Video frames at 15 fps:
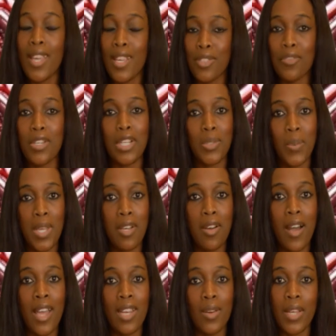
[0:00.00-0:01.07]
He's a really sweet
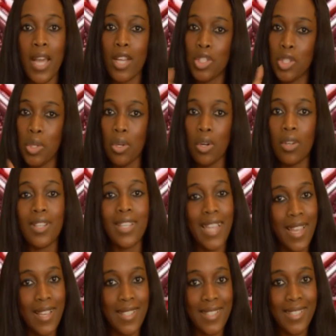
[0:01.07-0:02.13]
guy and I'll catch you lot
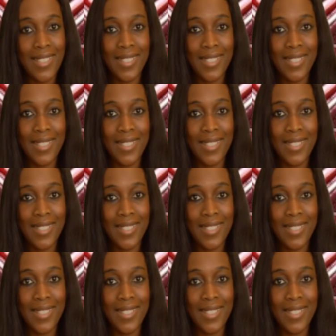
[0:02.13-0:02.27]
later.